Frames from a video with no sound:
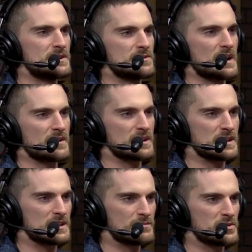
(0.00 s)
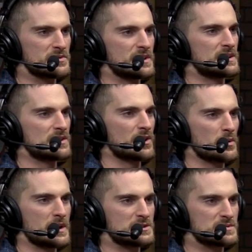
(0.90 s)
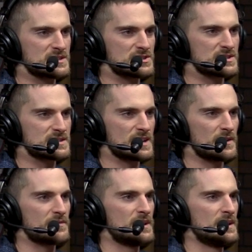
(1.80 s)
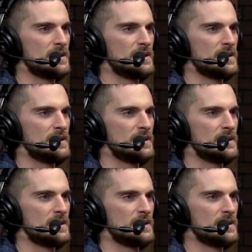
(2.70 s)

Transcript: then you're now getting into bolt gun, long range precision stuff.